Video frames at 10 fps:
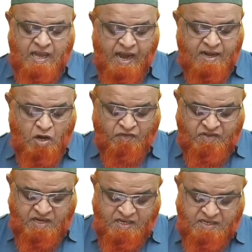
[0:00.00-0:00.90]
and
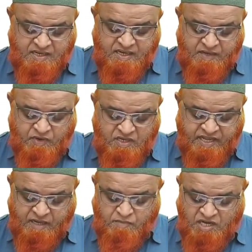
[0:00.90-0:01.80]
after that it will
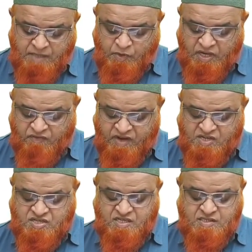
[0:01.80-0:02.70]
take multiple
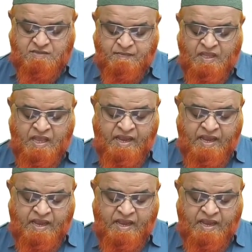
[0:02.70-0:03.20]
reflections.